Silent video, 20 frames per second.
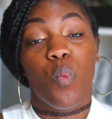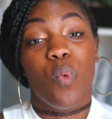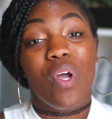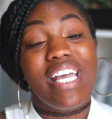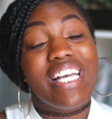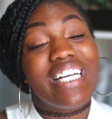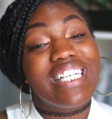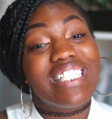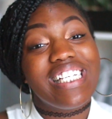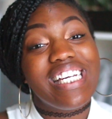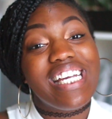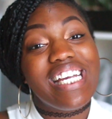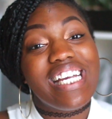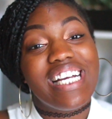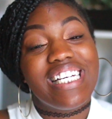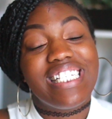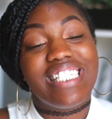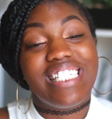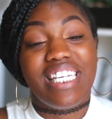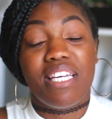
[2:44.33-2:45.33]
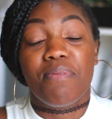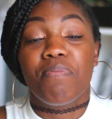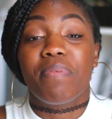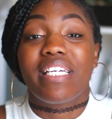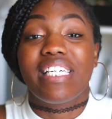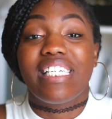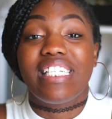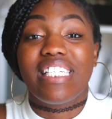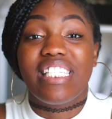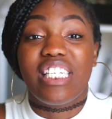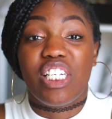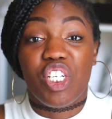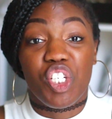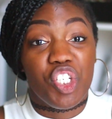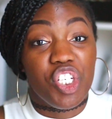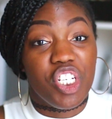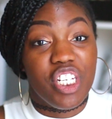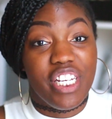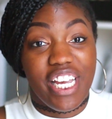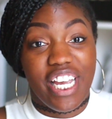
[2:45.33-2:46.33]
Weekly deep
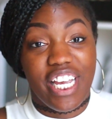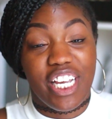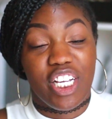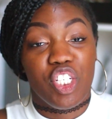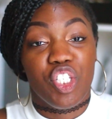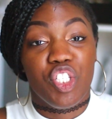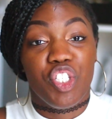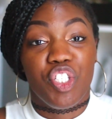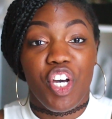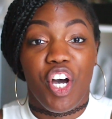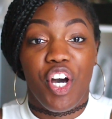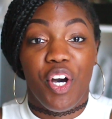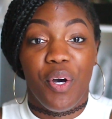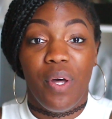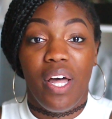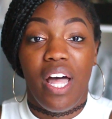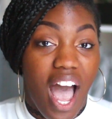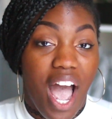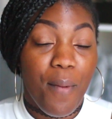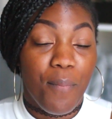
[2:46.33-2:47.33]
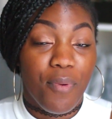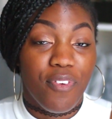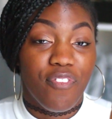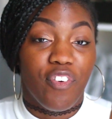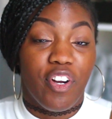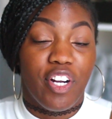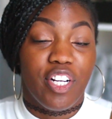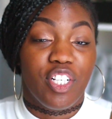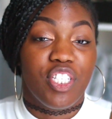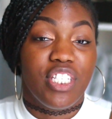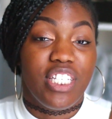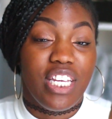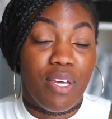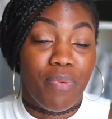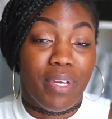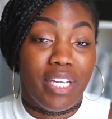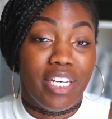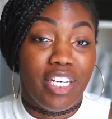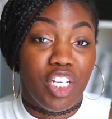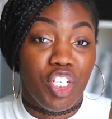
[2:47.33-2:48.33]
conditioning. So I prefer to
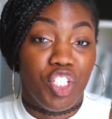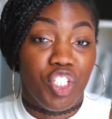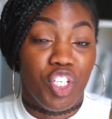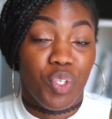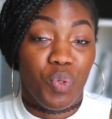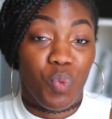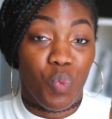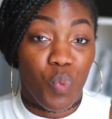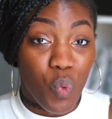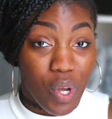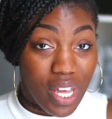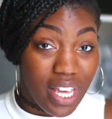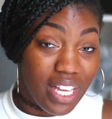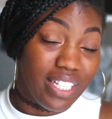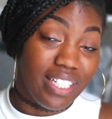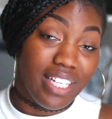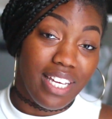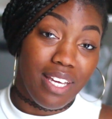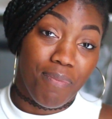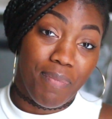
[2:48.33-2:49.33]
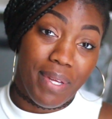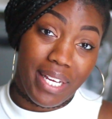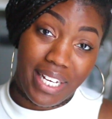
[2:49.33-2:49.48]
deep condition weekly